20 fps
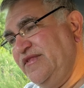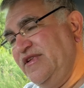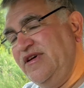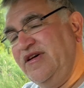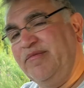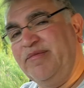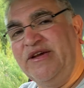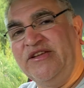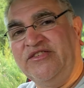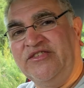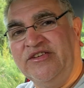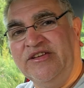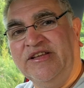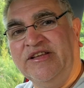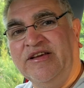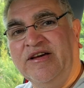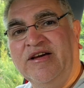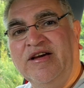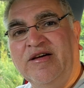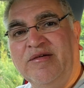
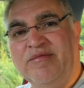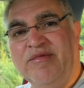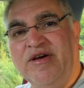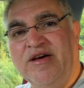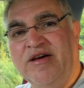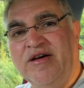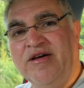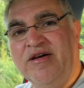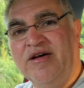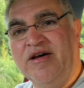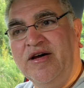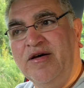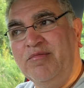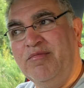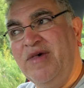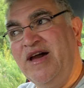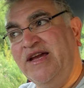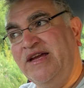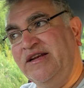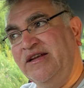basically a
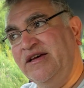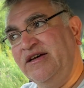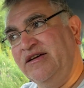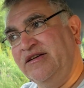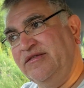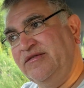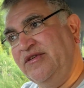mailer